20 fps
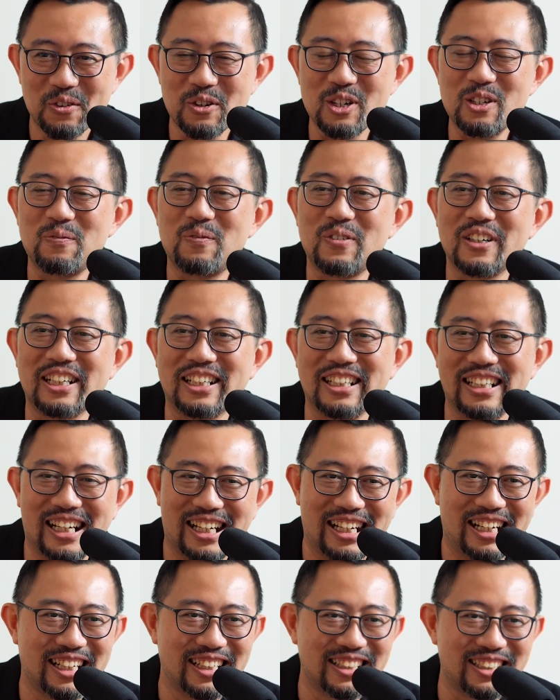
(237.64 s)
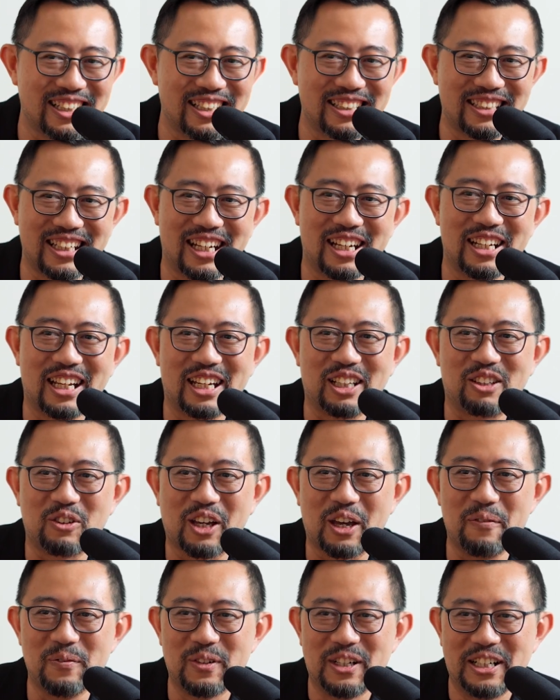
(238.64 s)
Which part? I like to
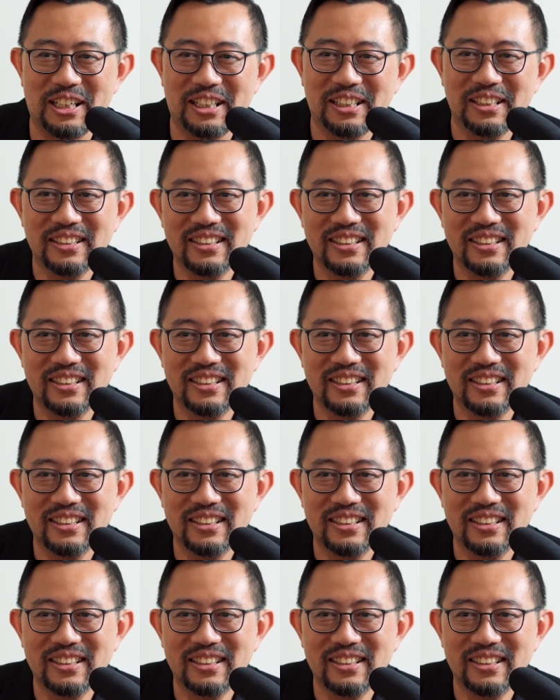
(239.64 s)
gamble.